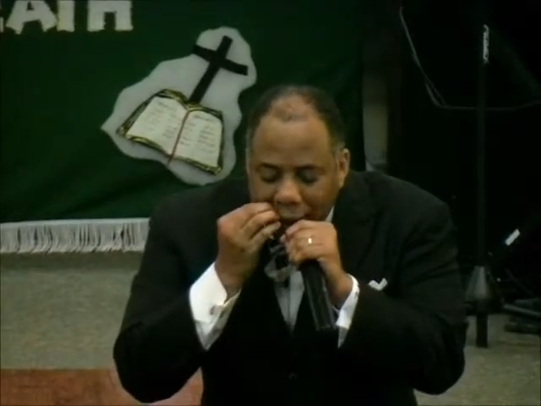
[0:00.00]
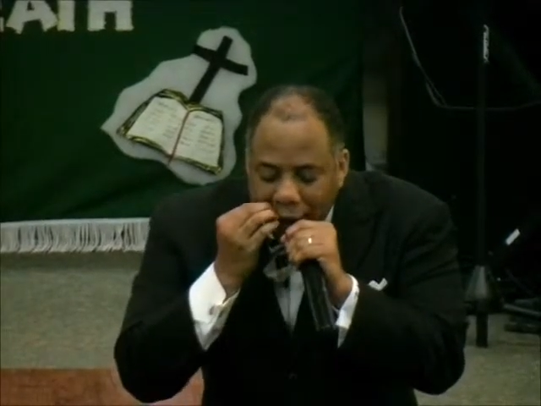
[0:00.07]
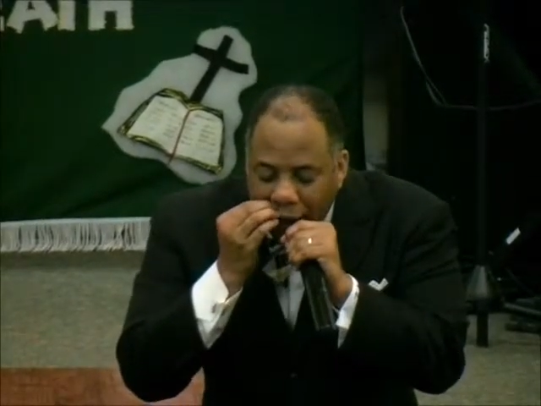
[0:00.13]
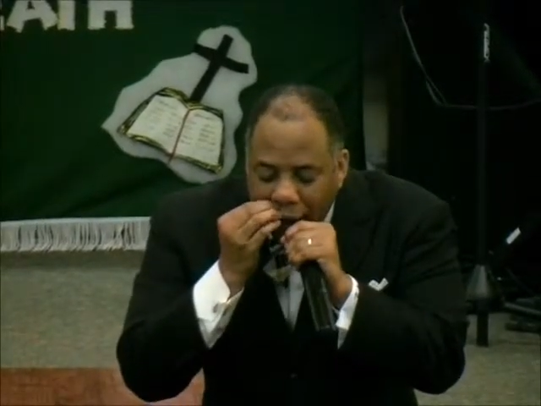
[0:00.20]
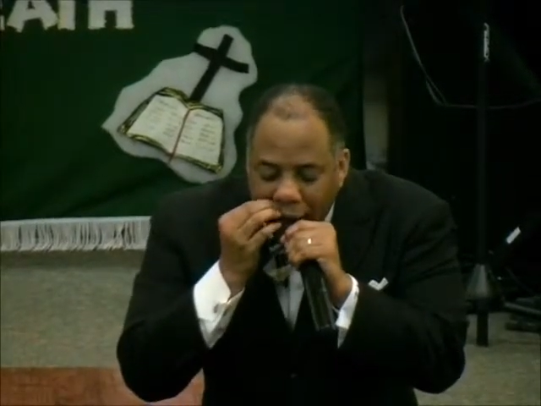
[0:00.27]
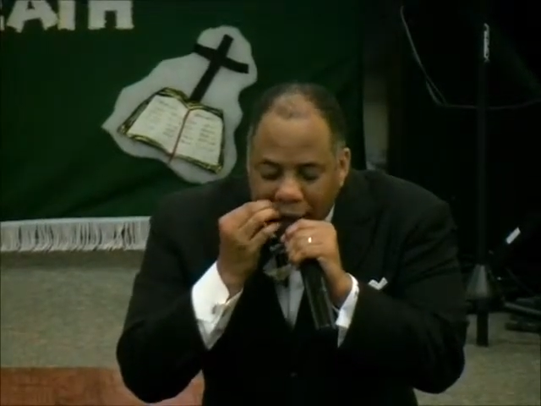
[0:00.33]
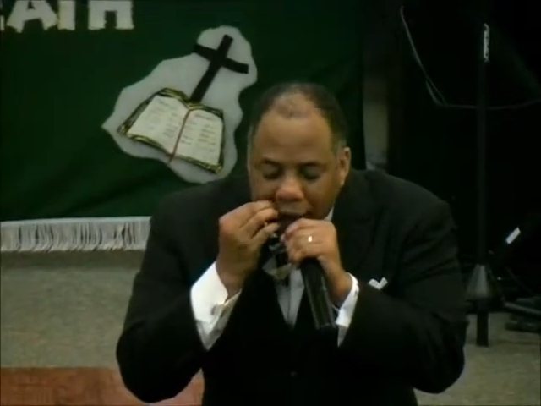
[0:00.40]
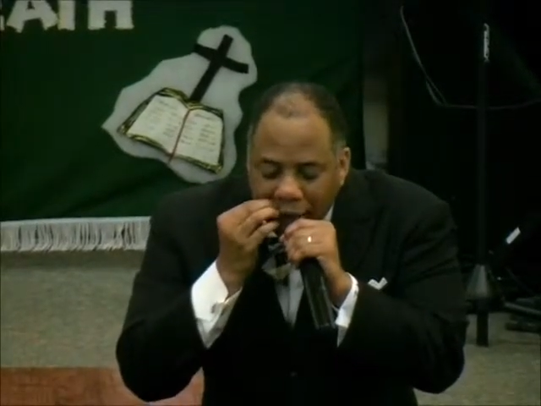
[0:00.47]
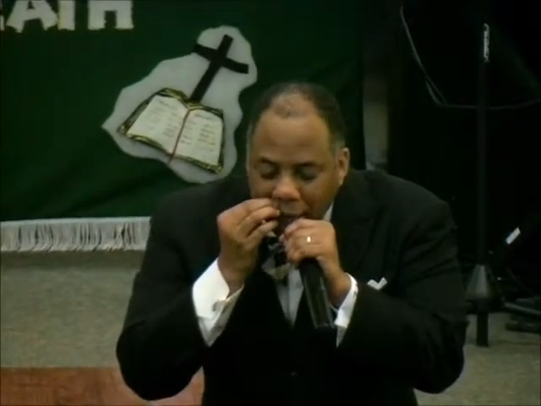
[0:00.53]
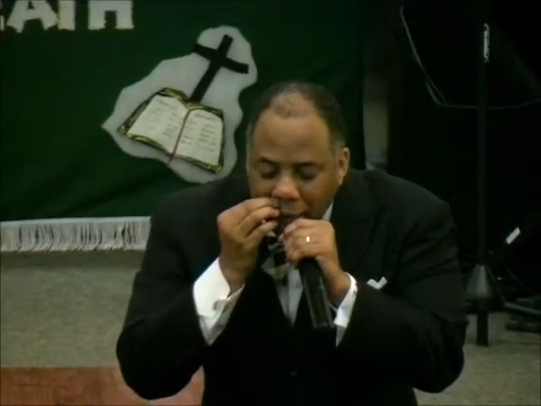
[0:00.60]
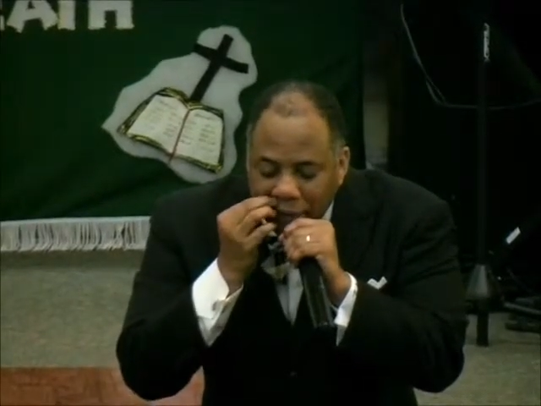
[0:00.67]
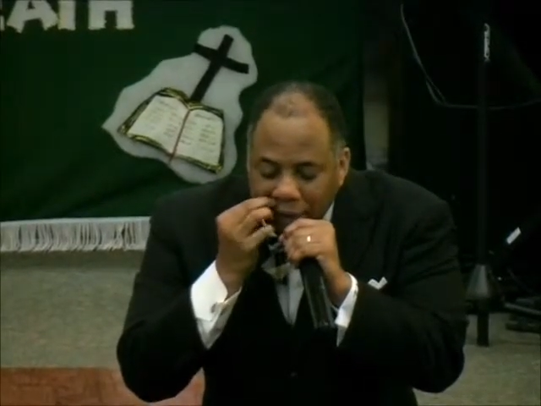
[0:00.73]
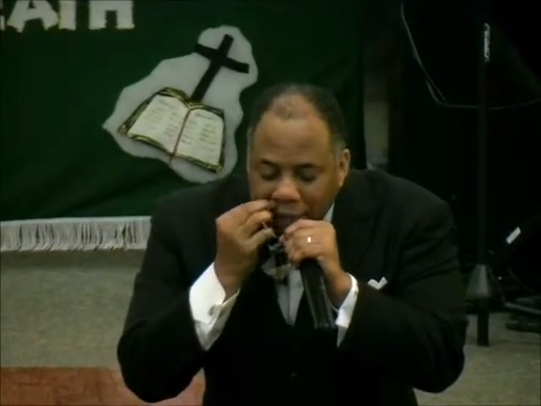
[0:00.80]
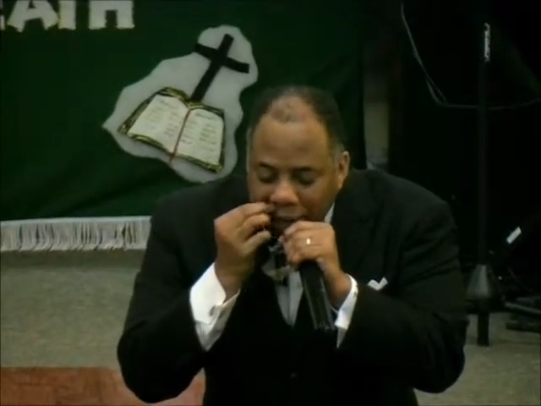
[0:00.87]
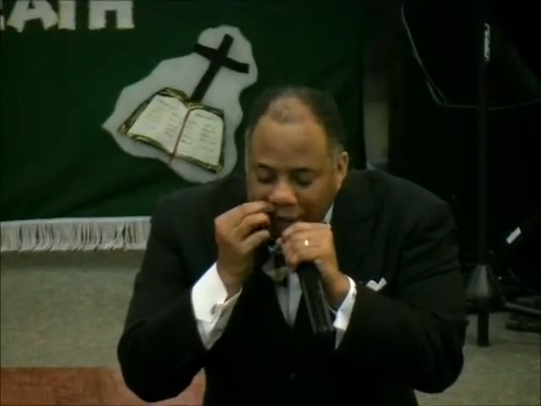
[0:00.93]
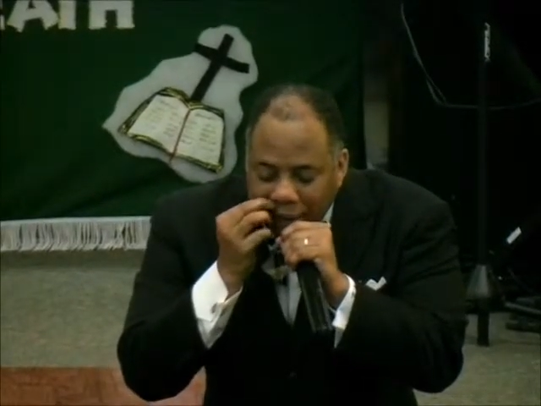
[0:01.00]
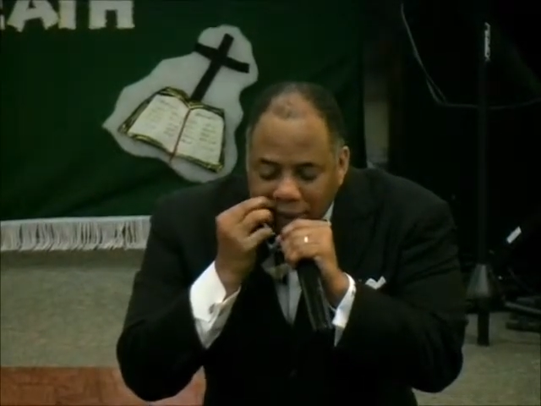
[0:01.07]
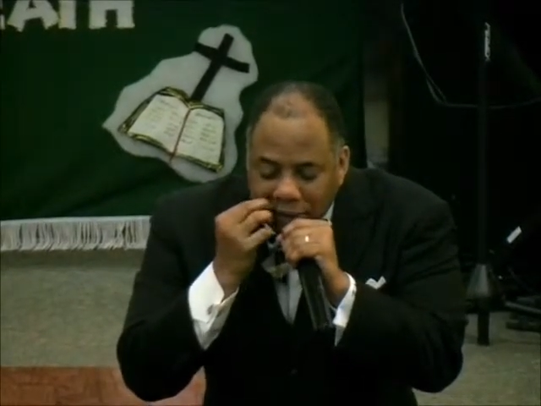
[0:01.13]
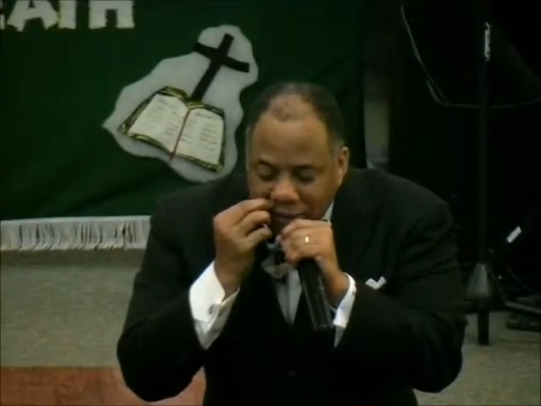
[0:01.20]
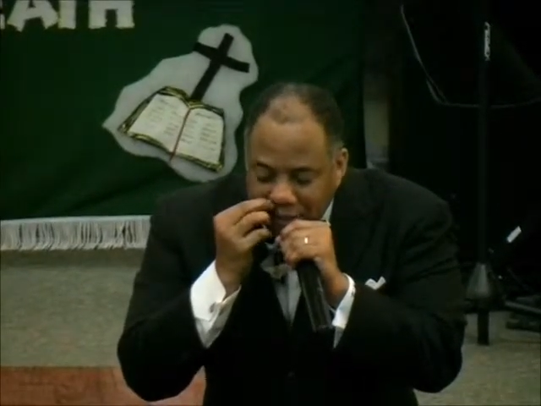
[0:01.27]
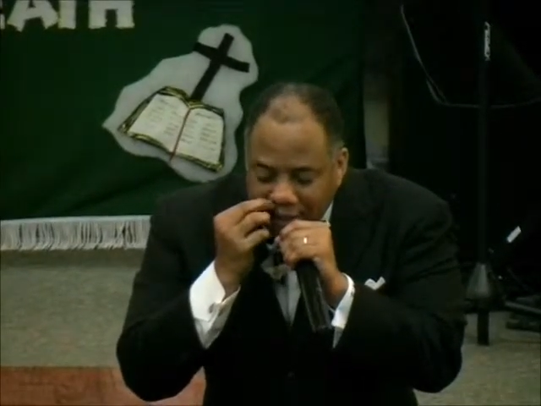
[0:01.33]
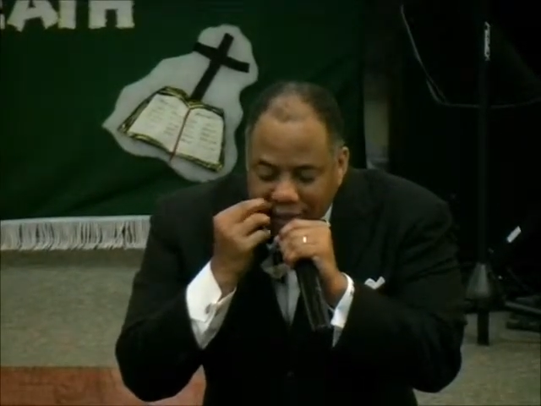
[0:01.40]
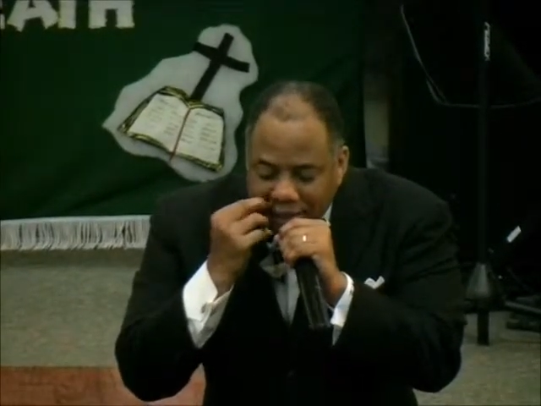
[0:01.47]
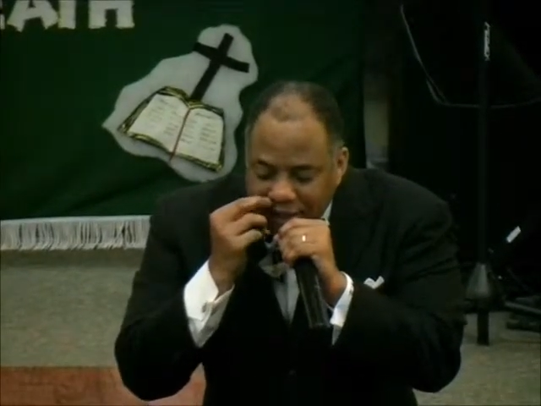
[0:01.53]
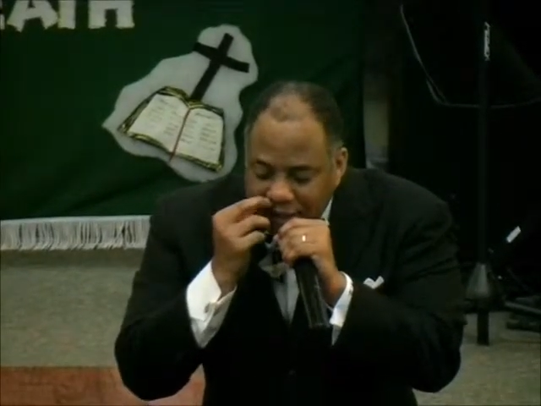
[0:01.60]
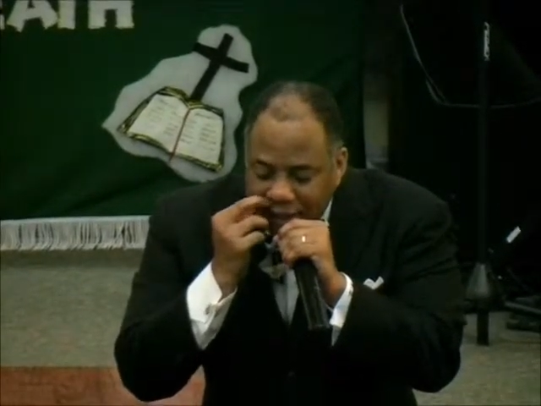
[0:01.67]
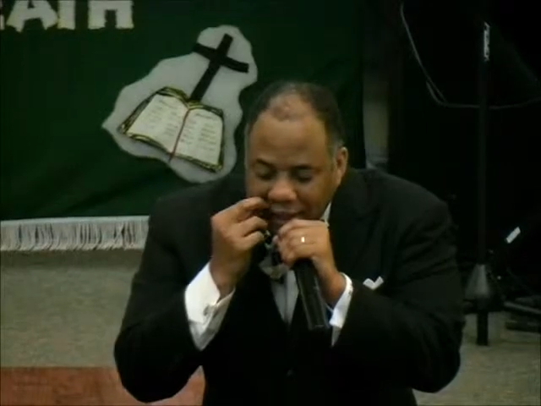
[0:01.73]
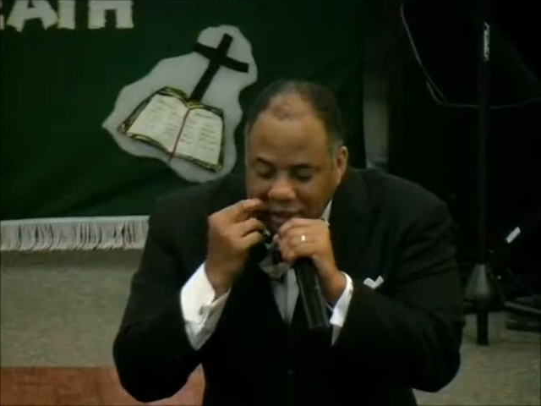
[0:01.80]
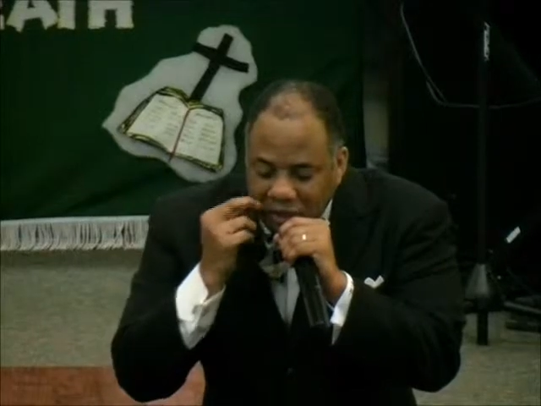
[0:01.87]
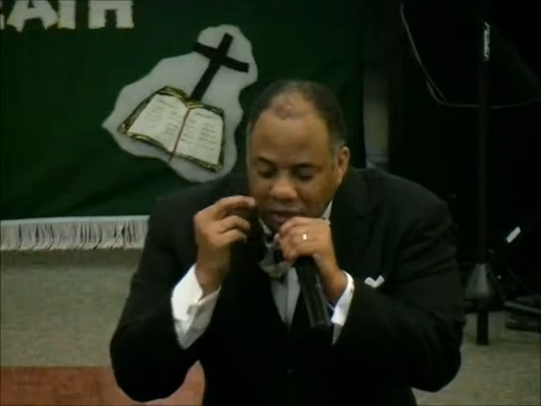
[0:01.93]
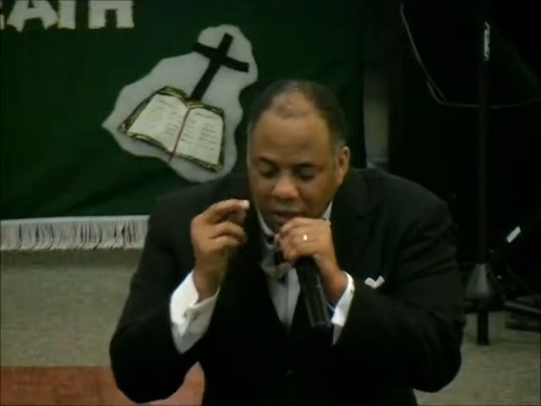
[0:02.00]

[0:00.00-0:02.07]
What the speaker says: The Bible says that